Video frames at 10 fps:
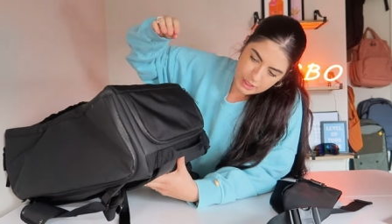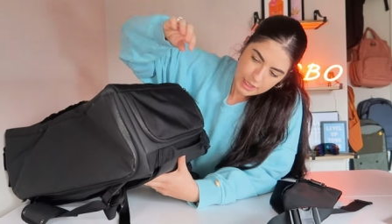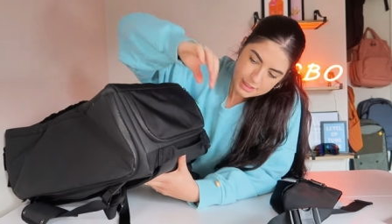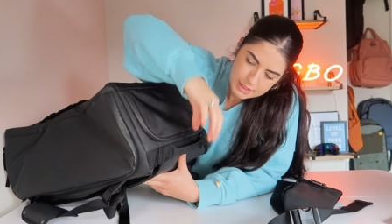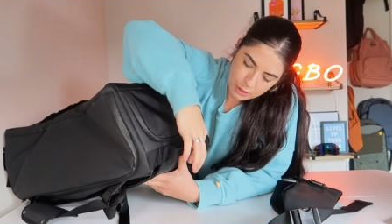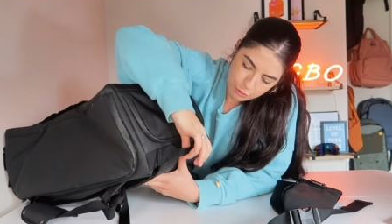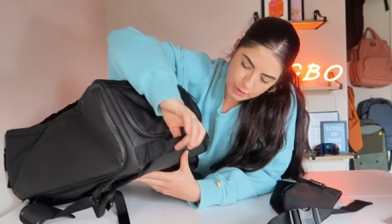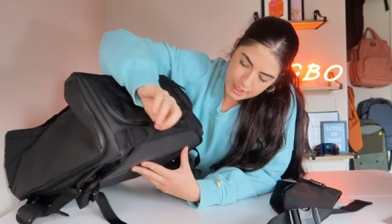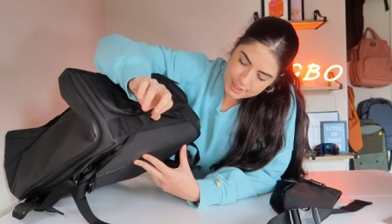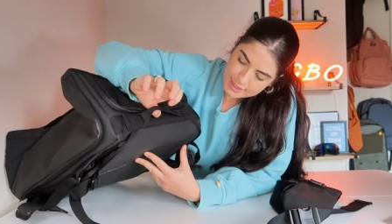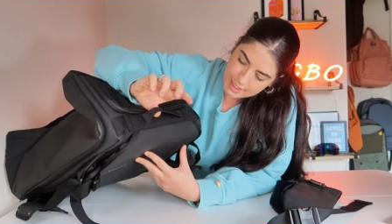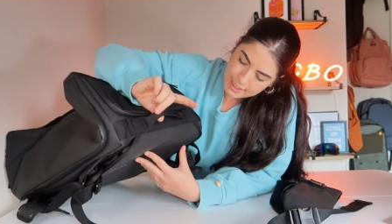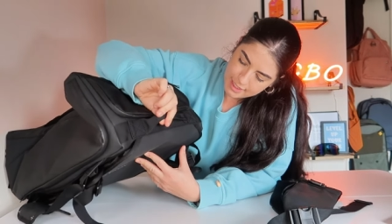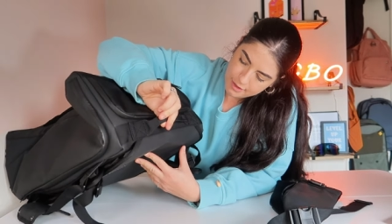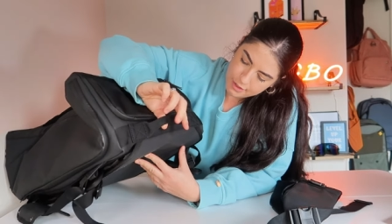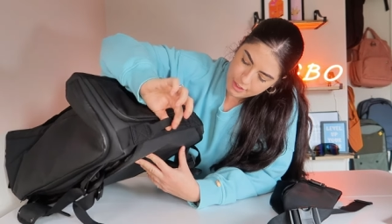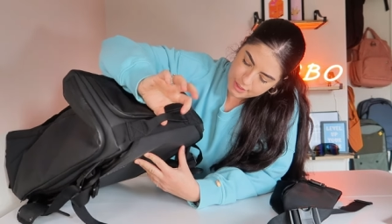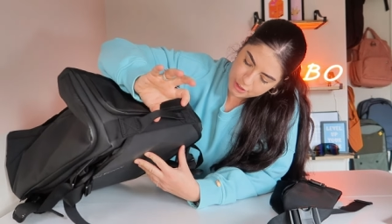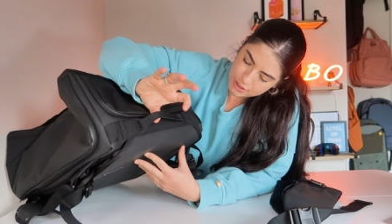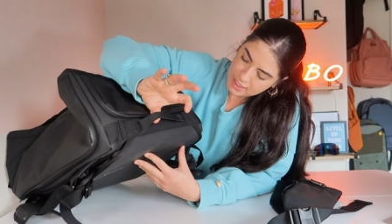that's a good wee idea here. You
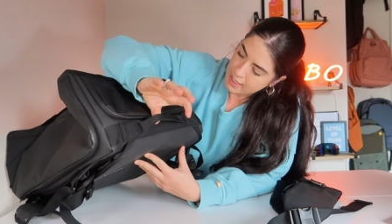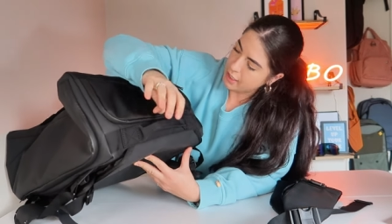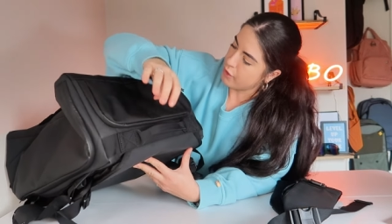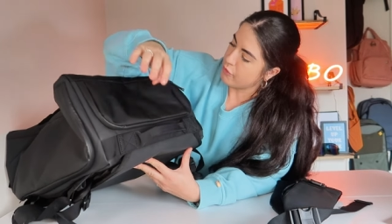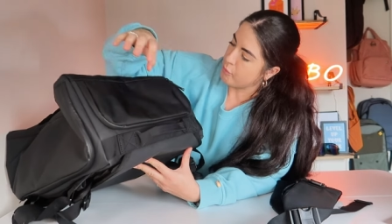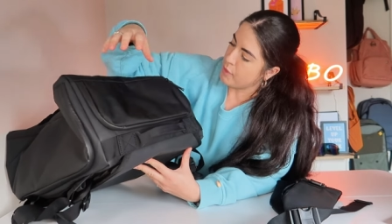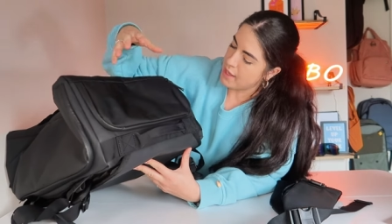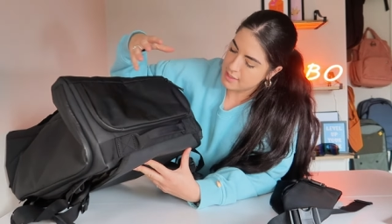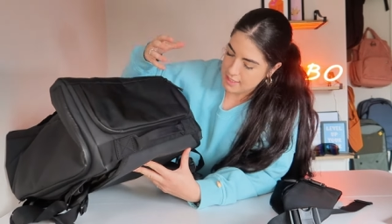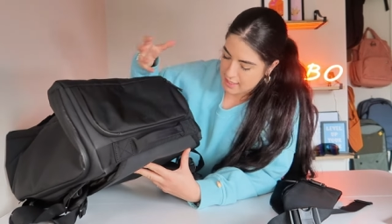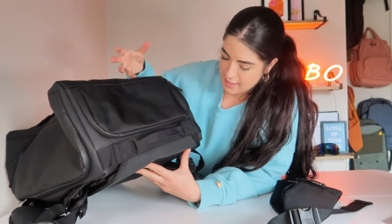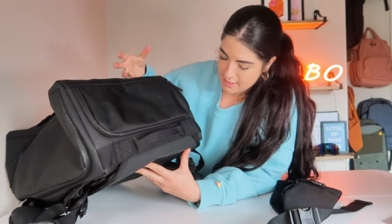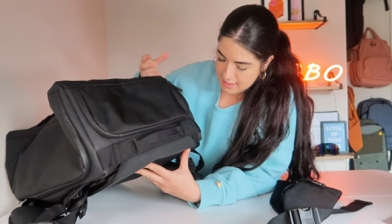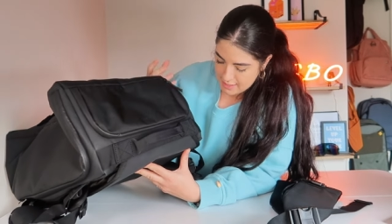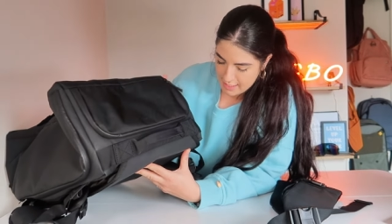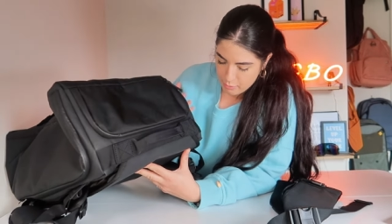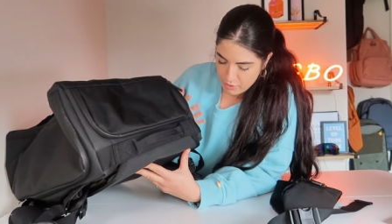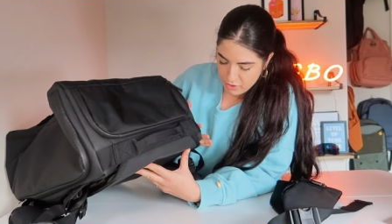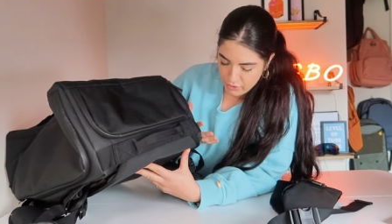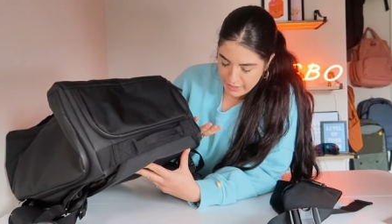can just hang it up from that. And again,
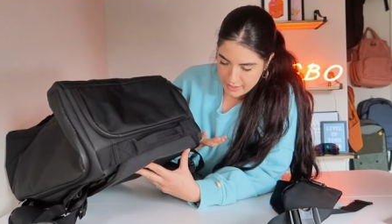with all the